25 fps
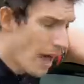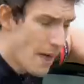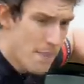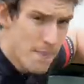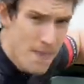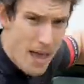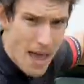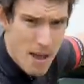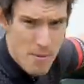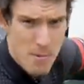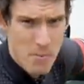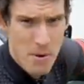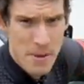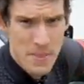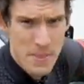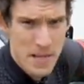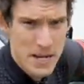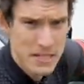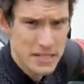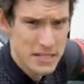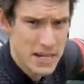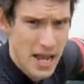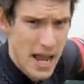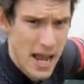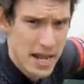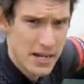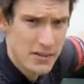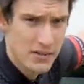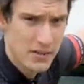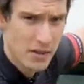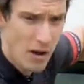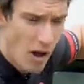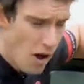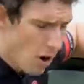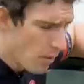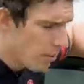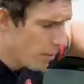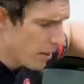And then when they said,
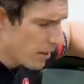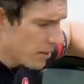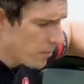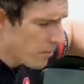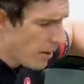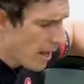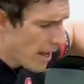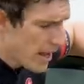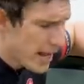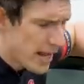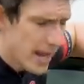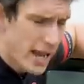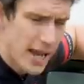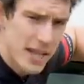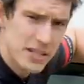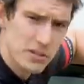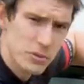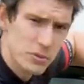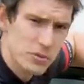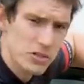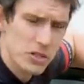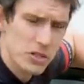oh, by the way, it's